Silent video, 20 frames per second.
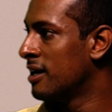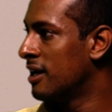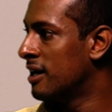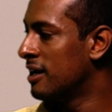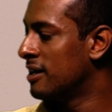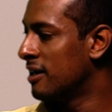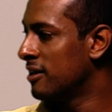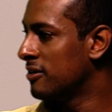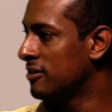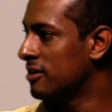
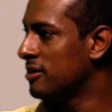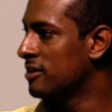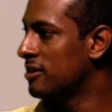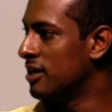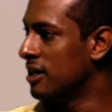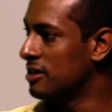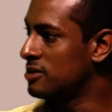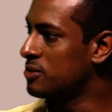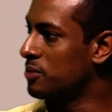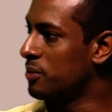And I think
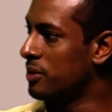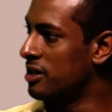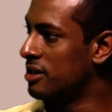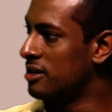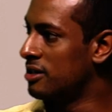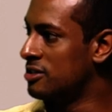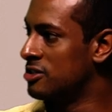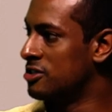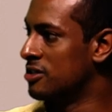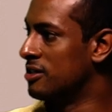that's where
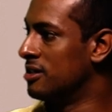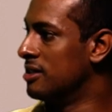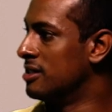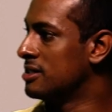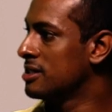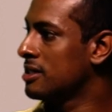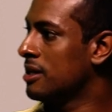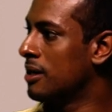a journalist